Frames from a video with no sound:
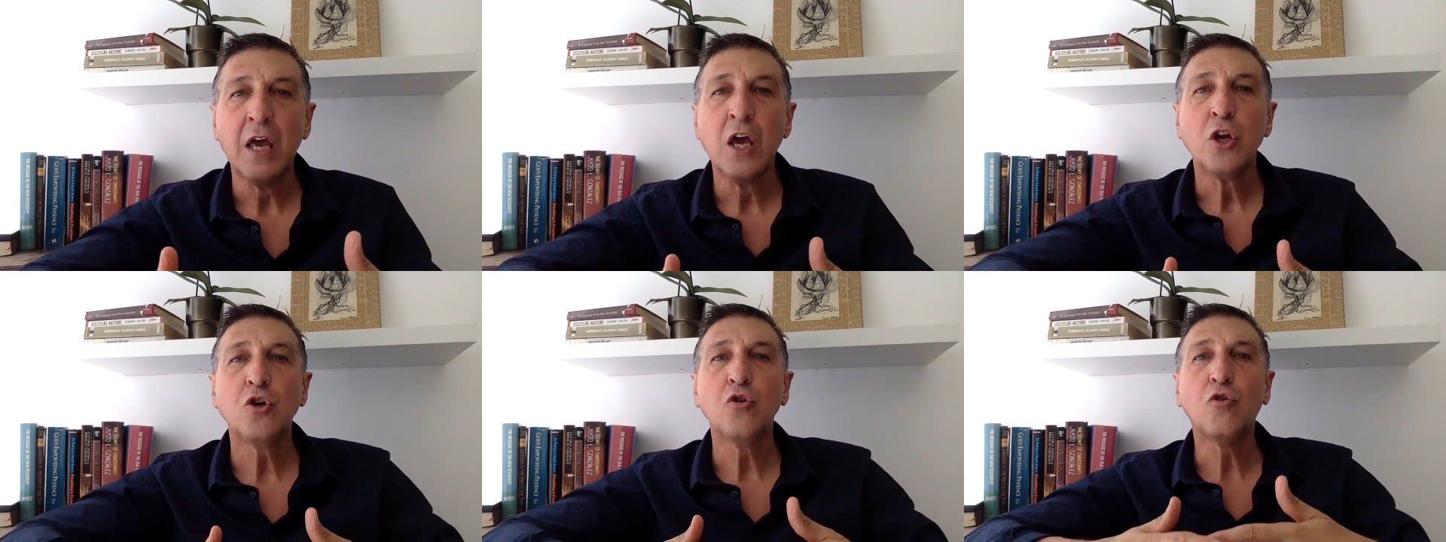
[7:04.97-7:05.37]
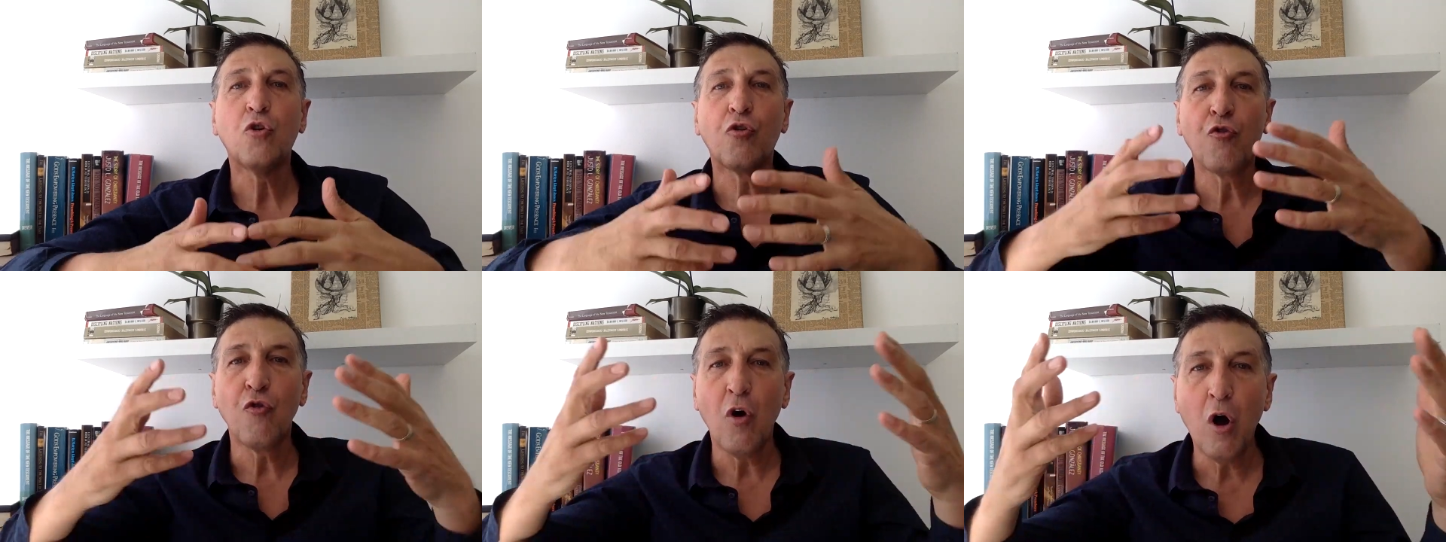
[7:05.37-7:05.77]
to
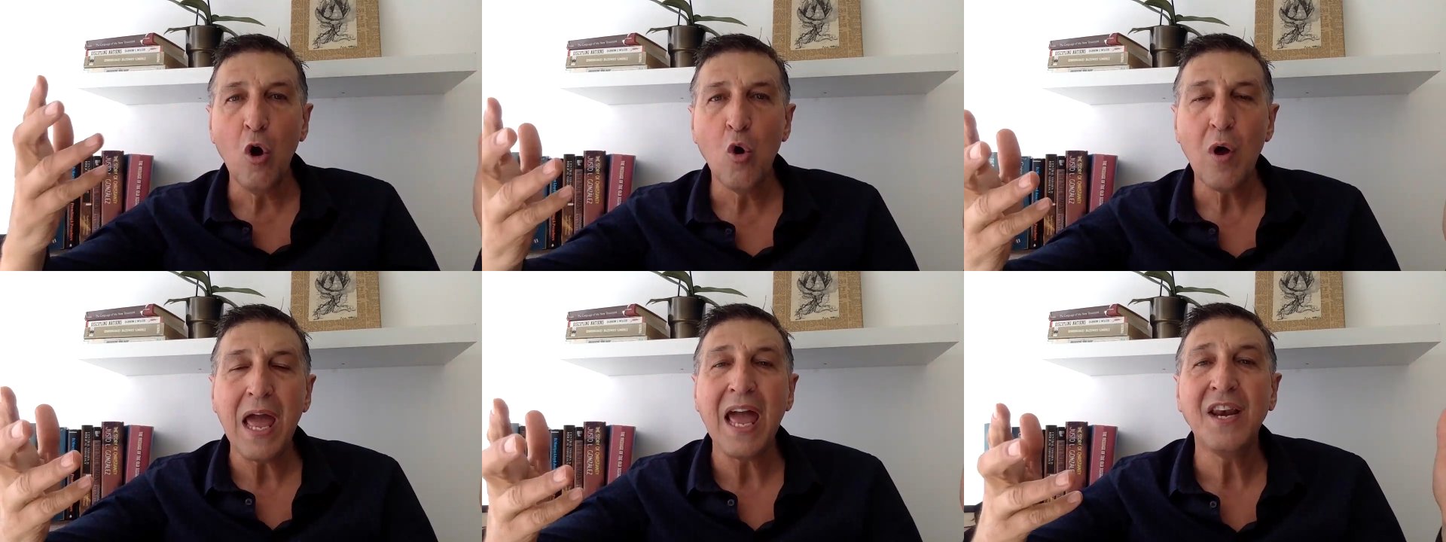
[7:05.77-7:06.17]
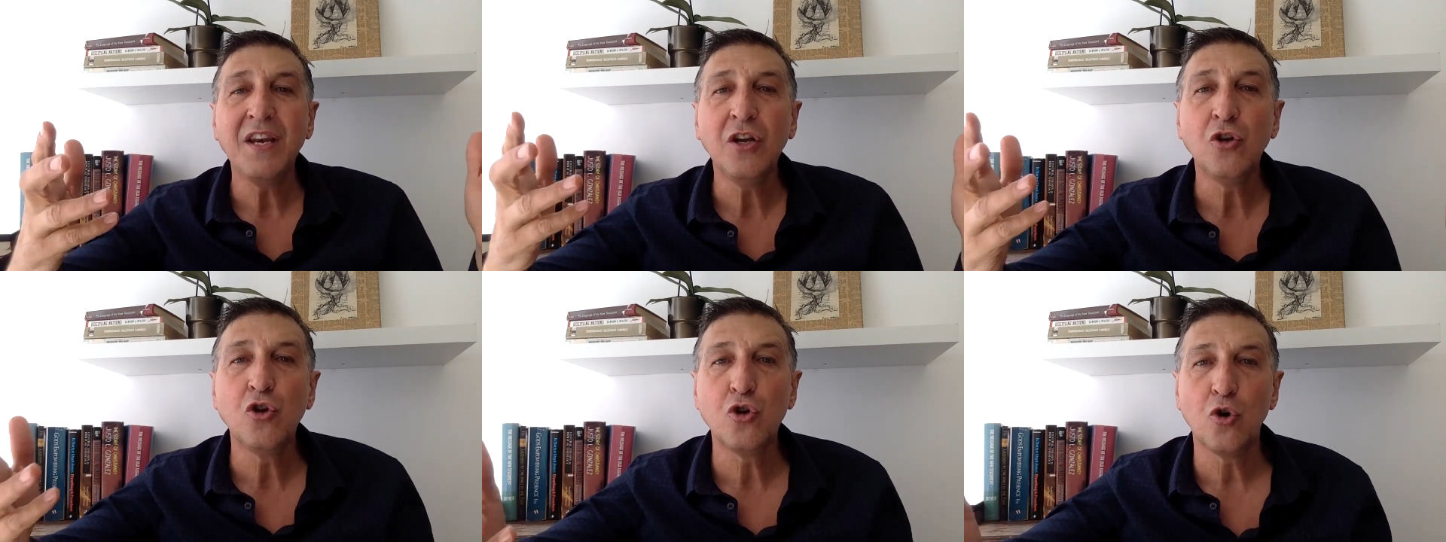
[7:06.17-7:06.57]
grow and
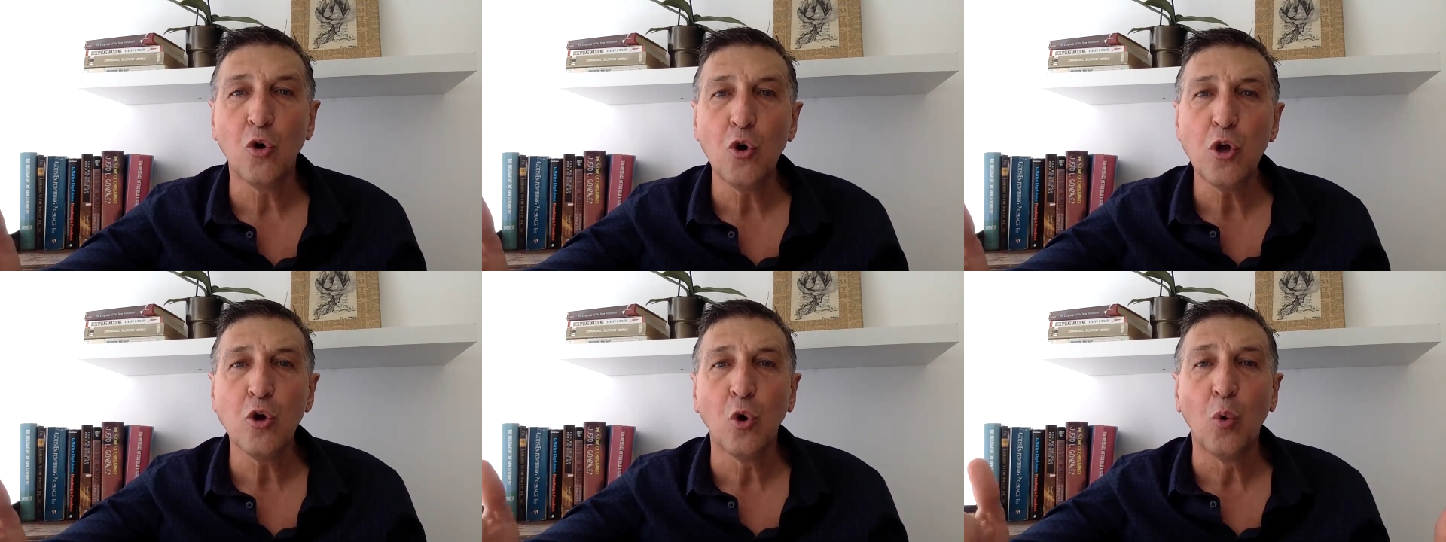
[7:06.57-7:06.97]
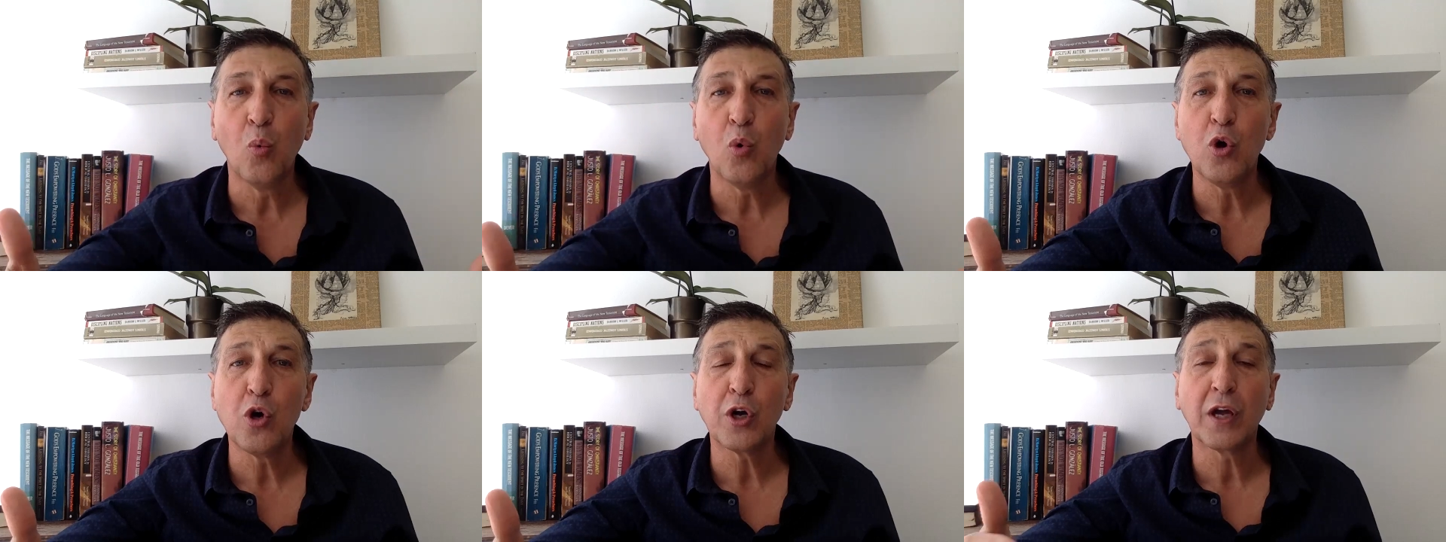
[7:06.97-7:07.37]
enjoy your
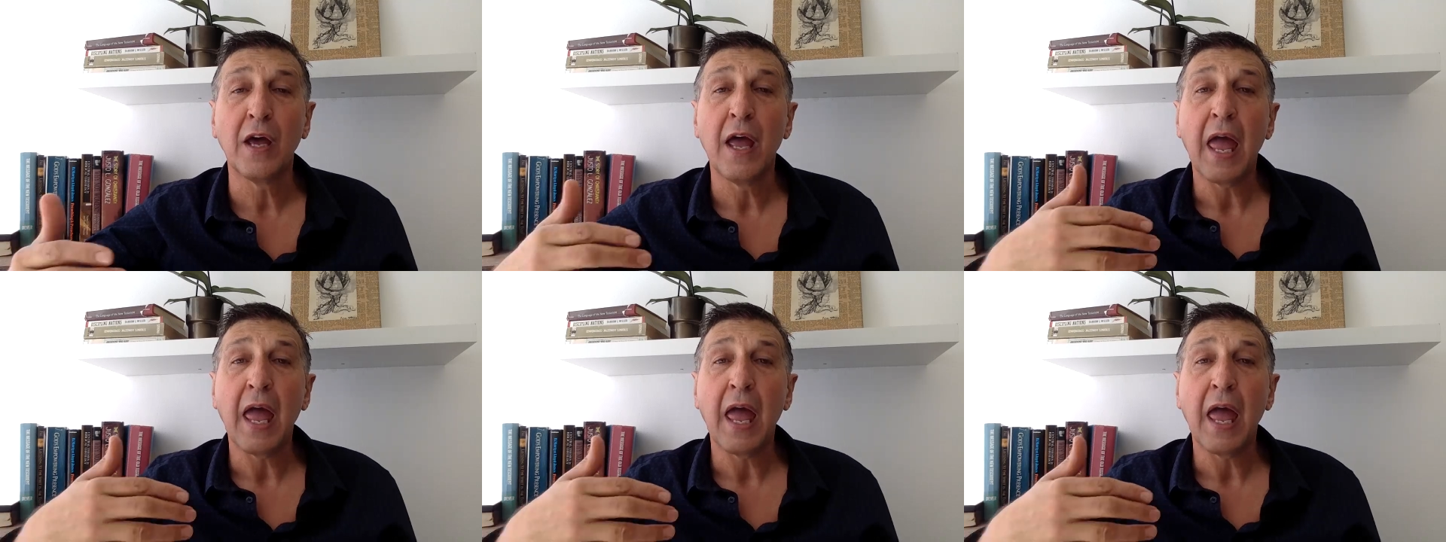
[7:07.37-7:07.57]
work